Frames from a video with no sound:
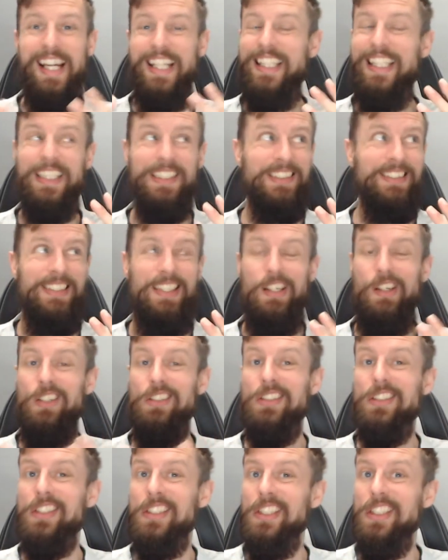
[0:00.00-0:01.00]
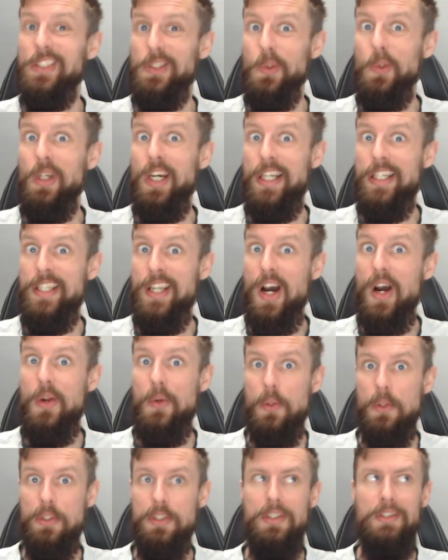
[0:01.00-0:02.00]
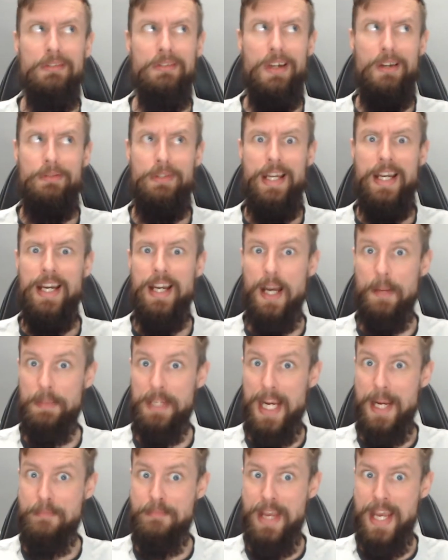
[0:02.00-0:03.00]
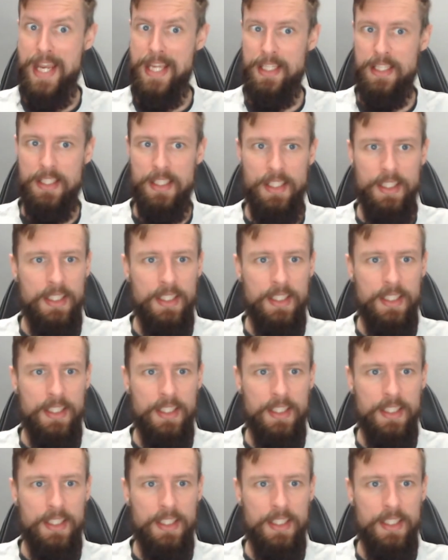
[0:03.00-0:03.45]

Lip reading: Listen, honesty is all I know. You know that. I'm JBiz.